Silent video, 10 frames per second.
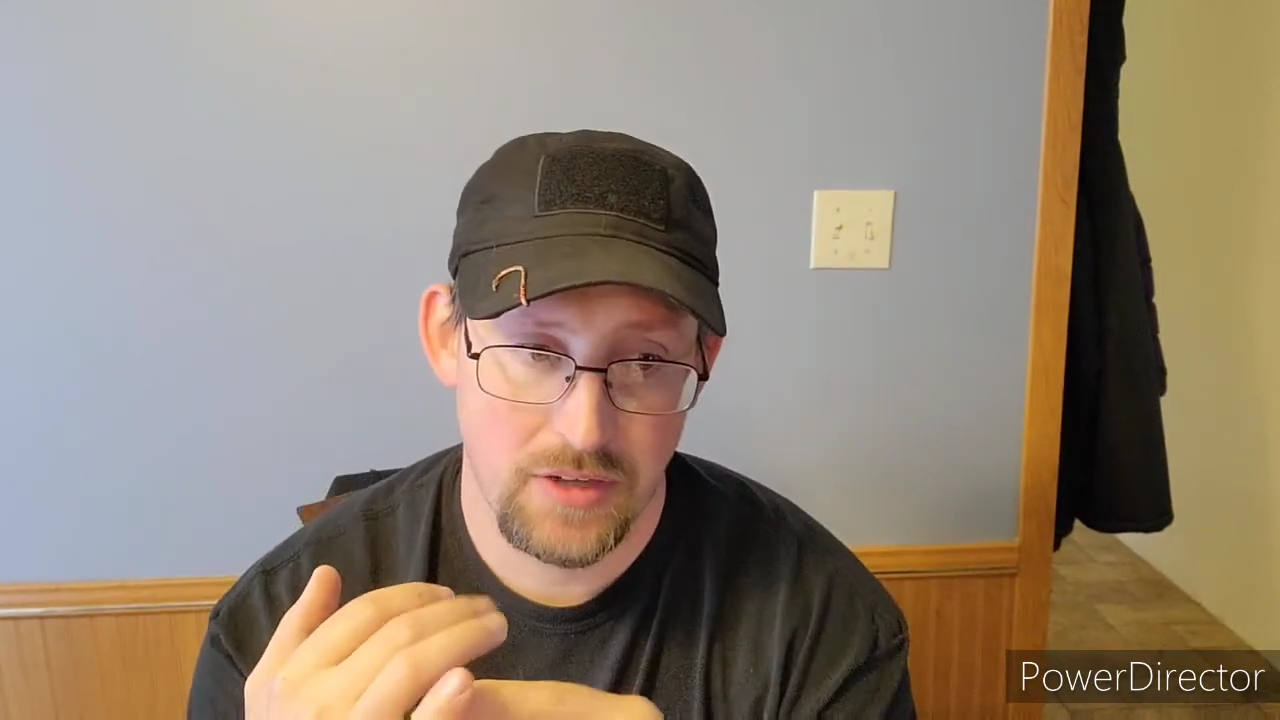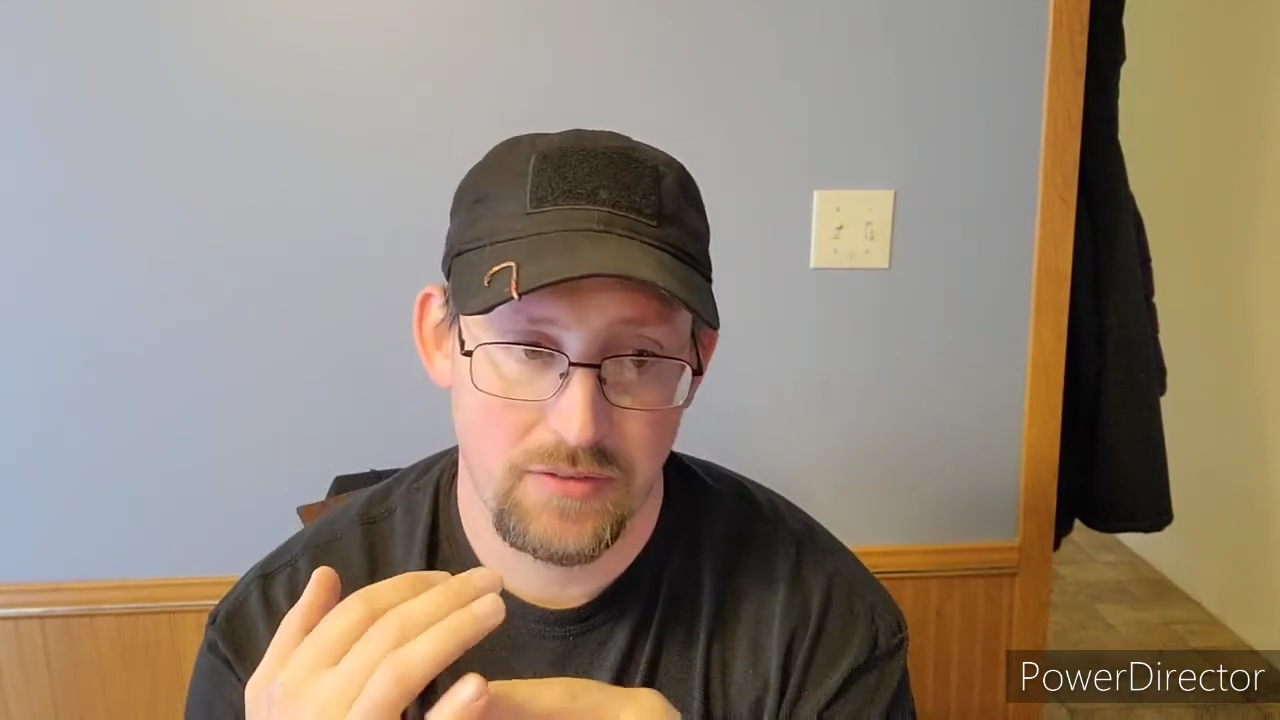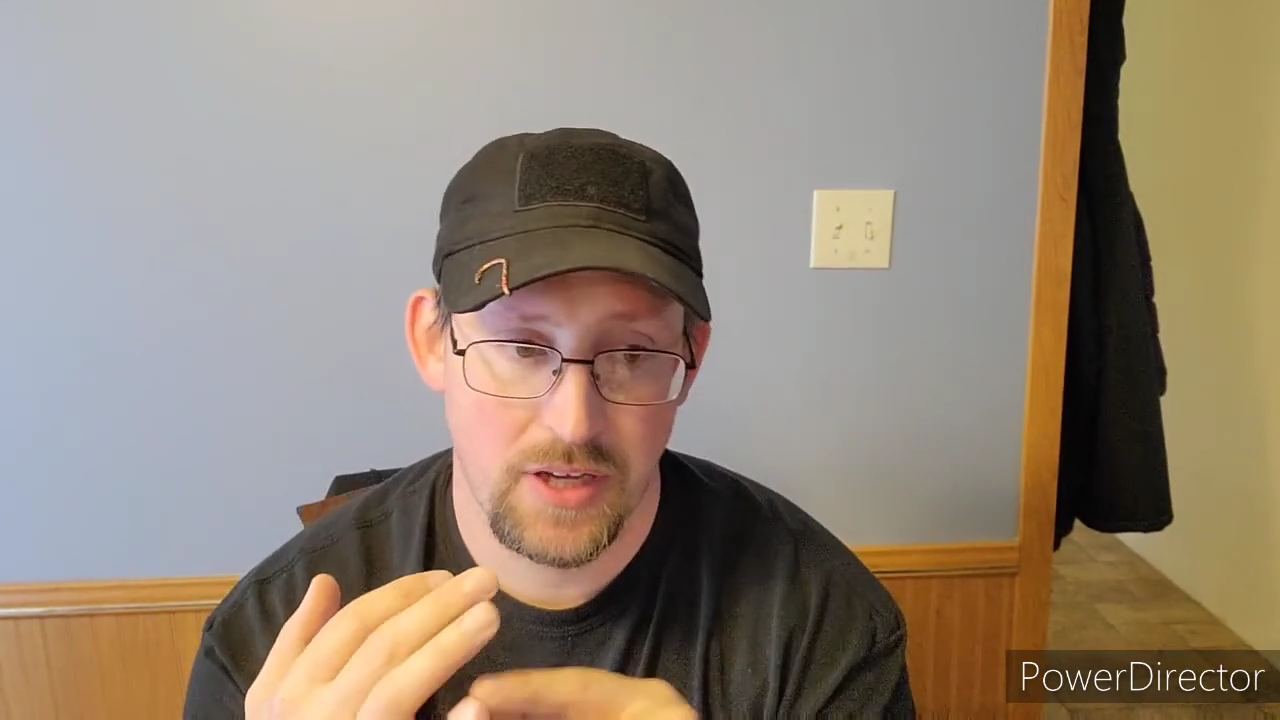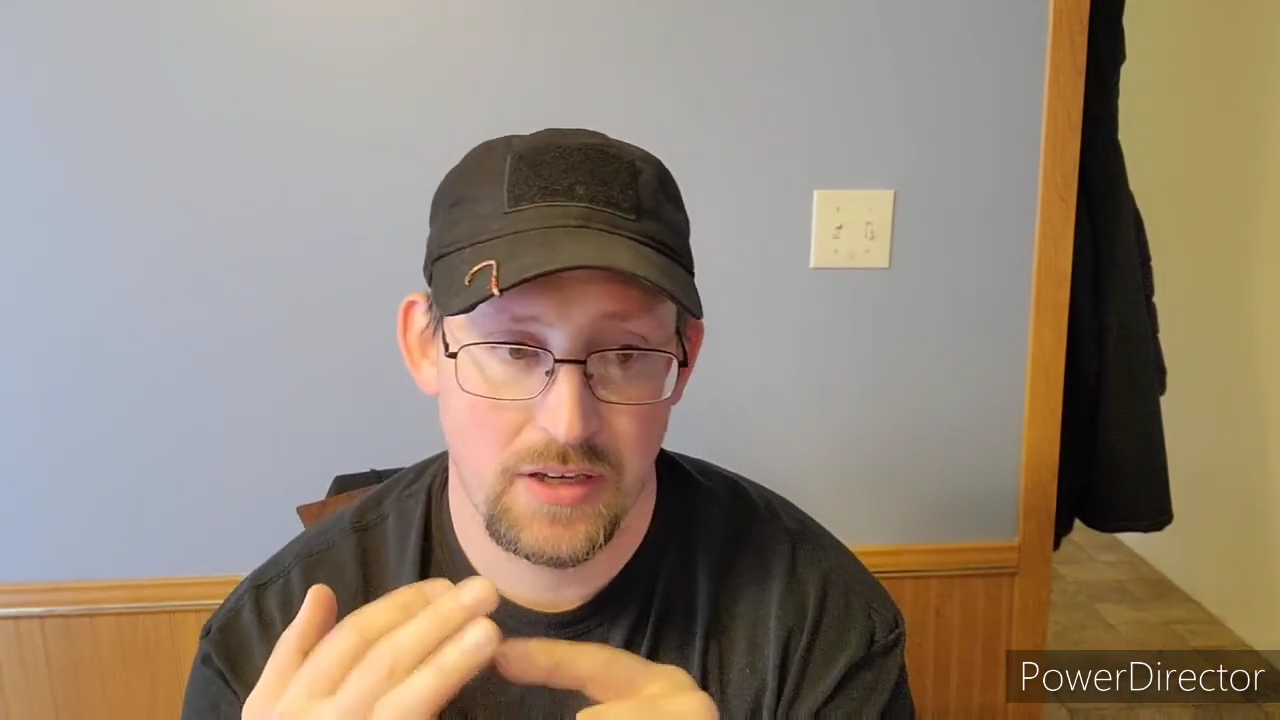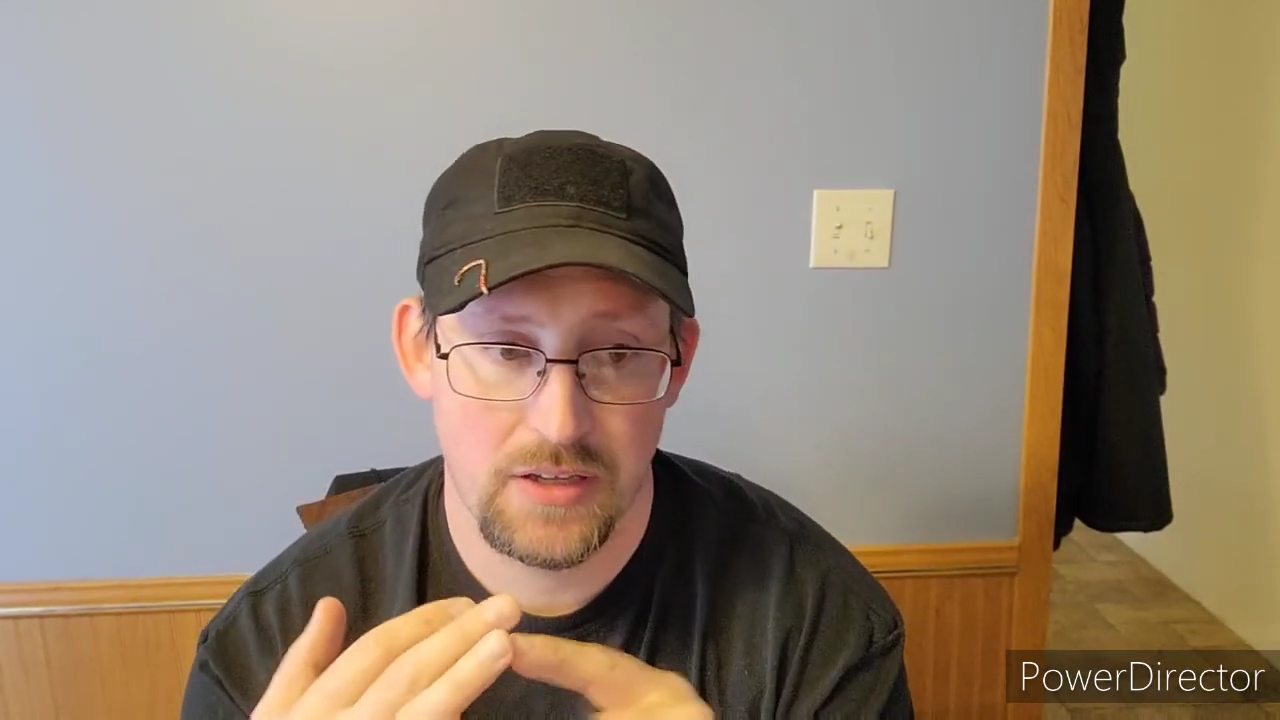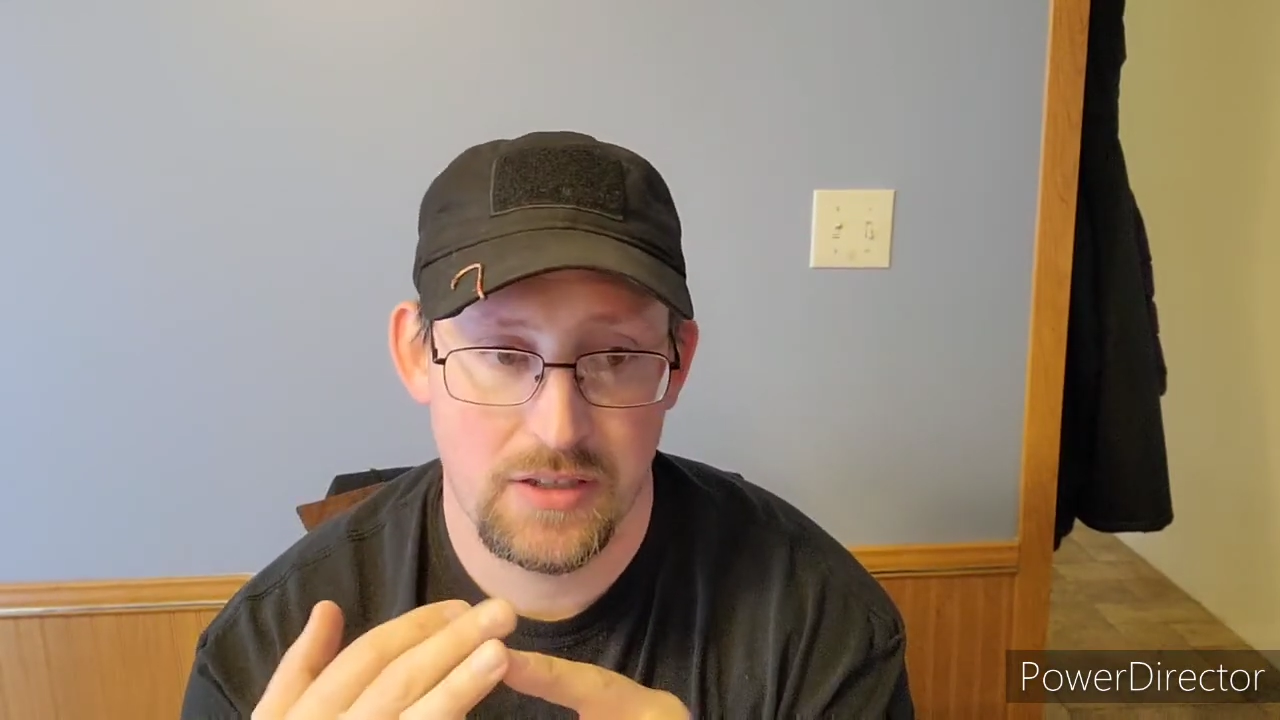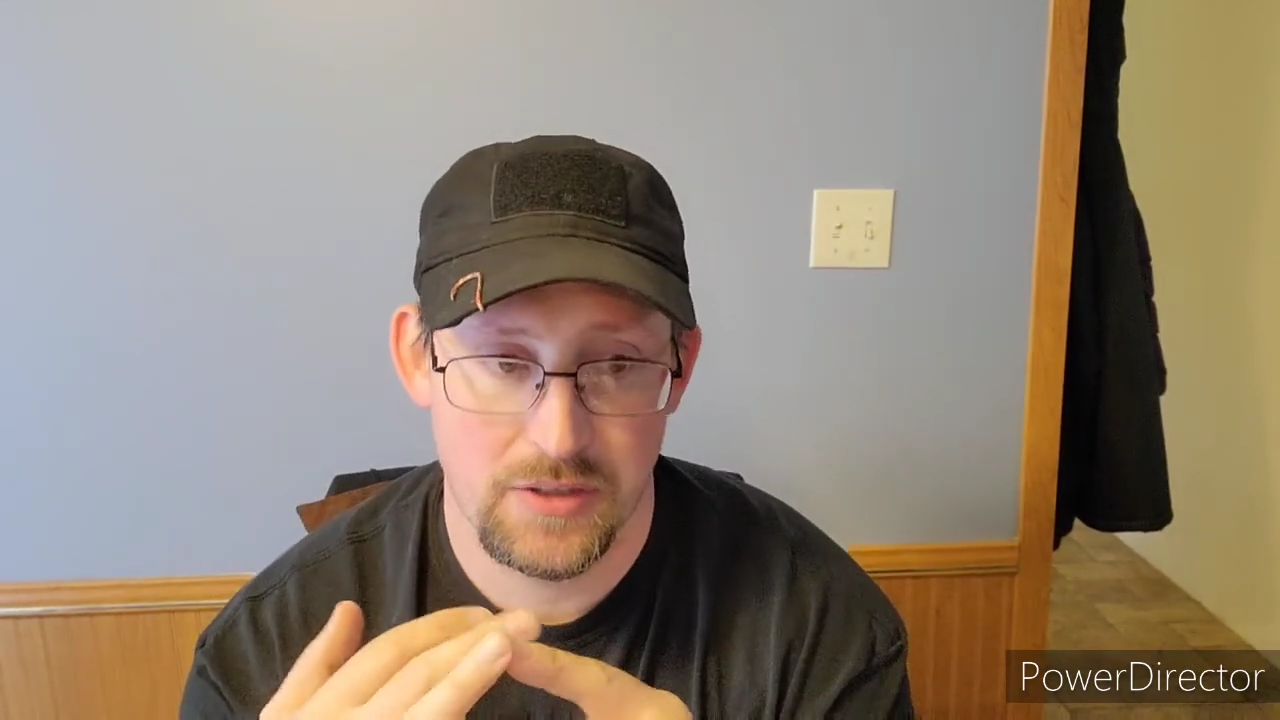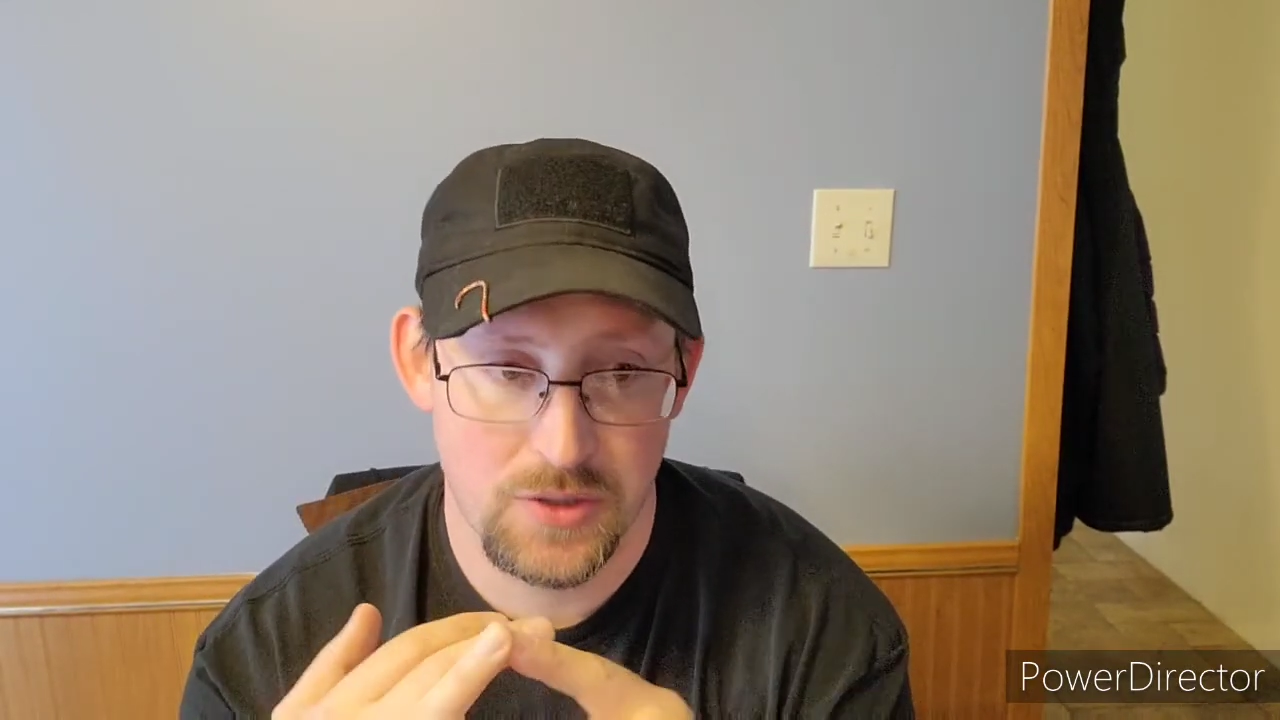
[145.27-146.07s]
I've got to get a